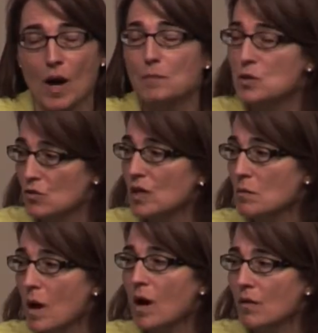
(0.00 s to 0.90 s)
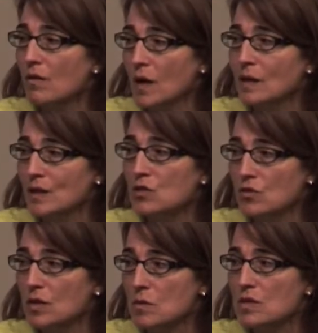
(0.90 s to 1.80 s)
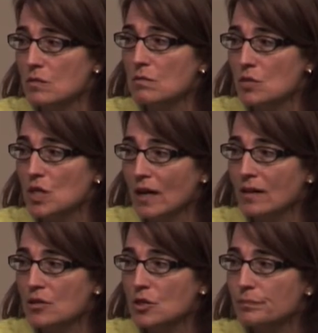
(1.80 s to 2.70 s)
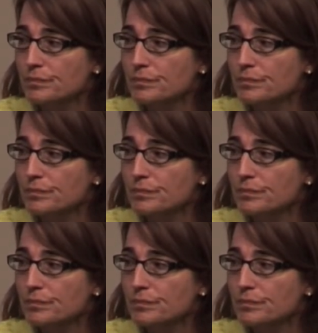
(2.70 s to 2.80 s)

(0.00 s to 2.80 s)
upstream on the violent extremism challenge.